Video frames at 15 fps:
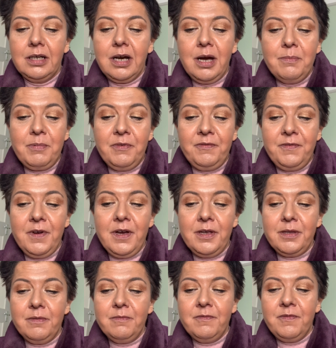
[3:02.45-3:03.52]
I prefer
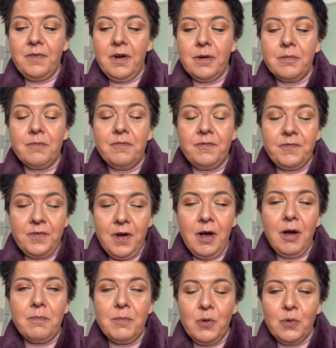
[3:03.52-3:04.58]
them
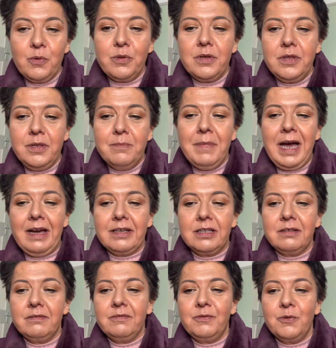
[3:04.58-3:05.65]
far more than the matte
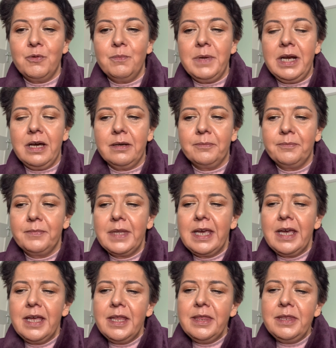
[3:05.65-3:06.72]
formula.
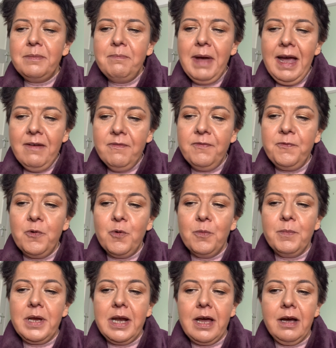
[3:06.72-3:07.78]
The matte
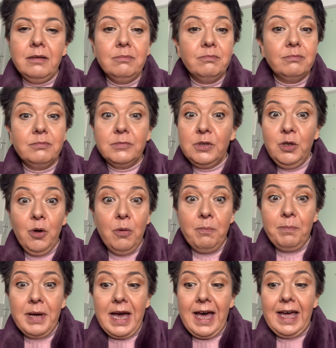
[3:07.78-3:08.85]
formula, not
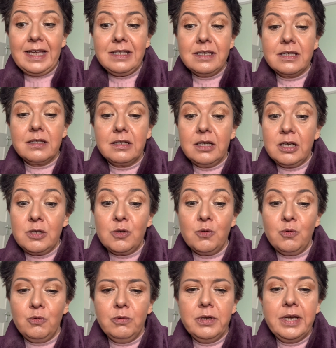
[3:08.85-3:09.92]
bad at
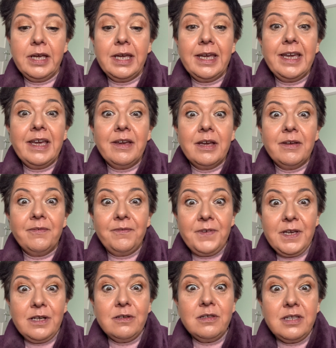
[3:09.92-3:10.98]
all,
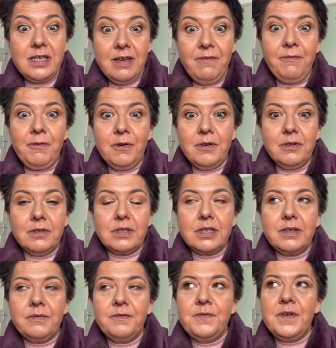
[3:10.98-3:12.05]
feels different,
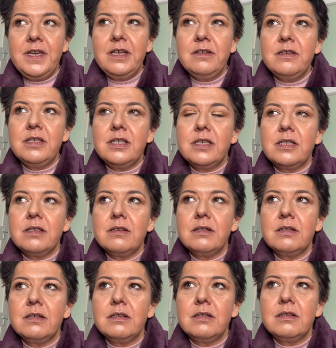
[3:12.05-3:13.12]
feels
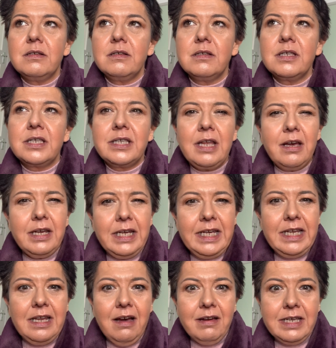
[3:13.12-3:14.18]
slightly
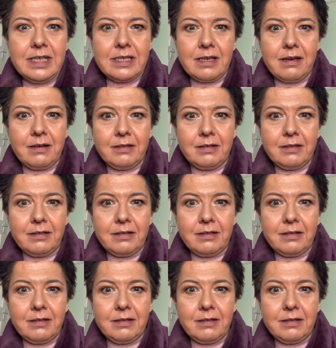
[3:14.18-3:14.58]
lighter.